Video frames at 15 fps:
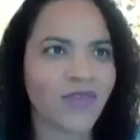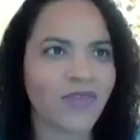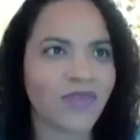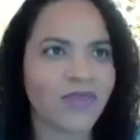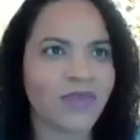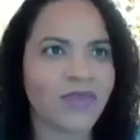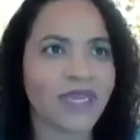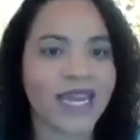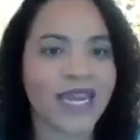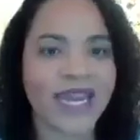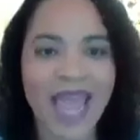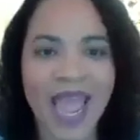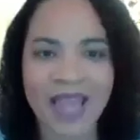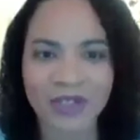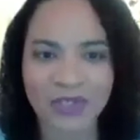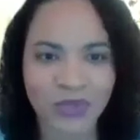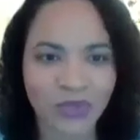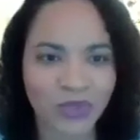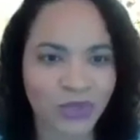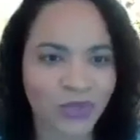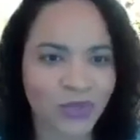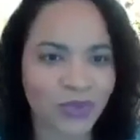of the
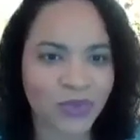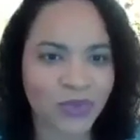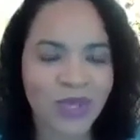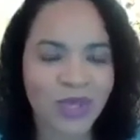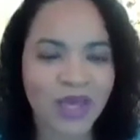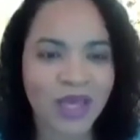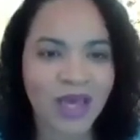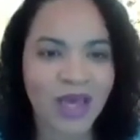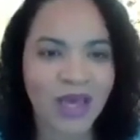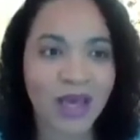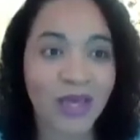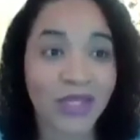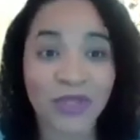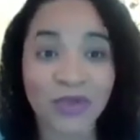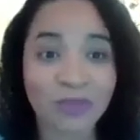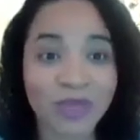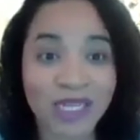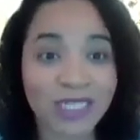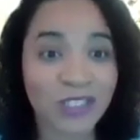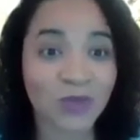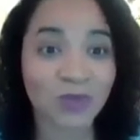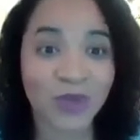natural
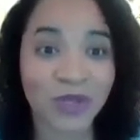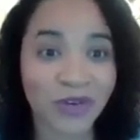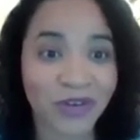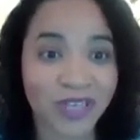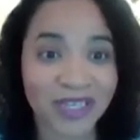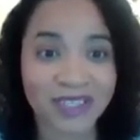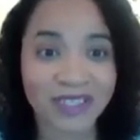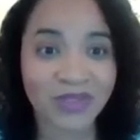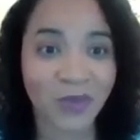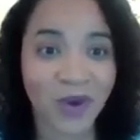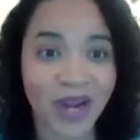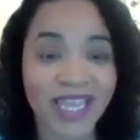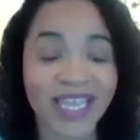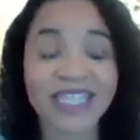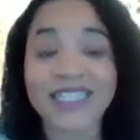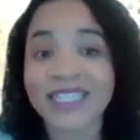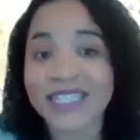human experience, right? It